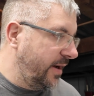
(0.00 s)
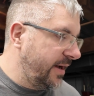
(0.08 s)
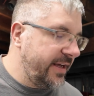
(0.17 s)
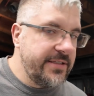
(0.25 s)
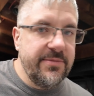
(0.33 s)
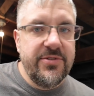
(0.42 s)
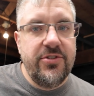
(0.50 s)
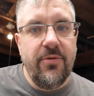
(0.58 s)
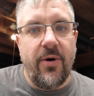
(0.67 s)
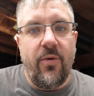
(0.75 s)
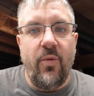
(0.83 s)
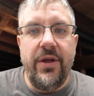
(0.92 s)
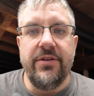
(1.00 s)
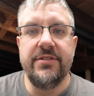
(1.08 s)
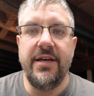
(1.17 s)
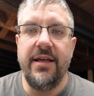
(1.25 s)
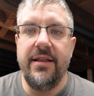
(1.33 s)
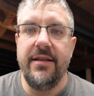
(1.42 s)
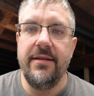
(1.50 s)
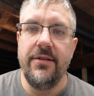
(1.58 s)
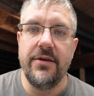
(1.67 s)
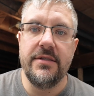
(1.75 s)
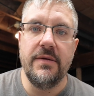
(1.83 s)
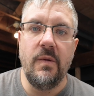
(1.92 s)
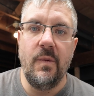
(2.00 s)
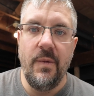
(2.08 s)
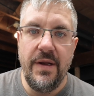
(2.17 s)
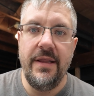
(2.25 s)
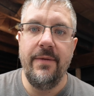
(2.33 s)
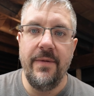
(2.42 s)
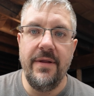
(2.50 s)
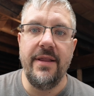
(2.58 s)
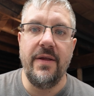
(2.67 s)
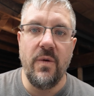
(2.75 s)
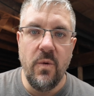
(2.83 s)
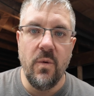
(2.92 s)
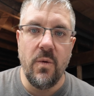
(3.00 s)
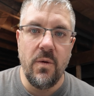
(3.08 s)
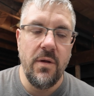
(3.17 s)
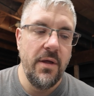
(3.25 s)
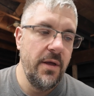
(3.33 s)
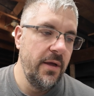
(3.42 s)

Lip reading: I got some zoom-on wheels that looked really, really cool.